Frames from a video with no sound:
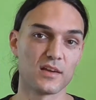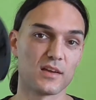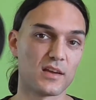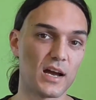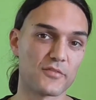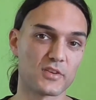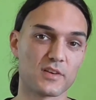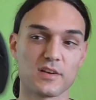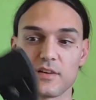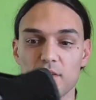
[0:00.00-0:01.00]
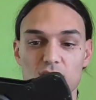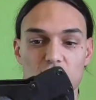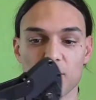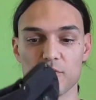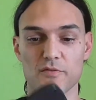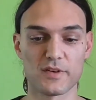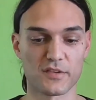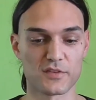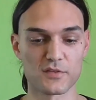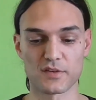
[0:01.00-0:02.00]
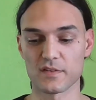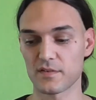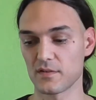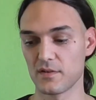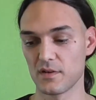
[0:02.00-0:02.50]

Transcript: after, you know, you first use it,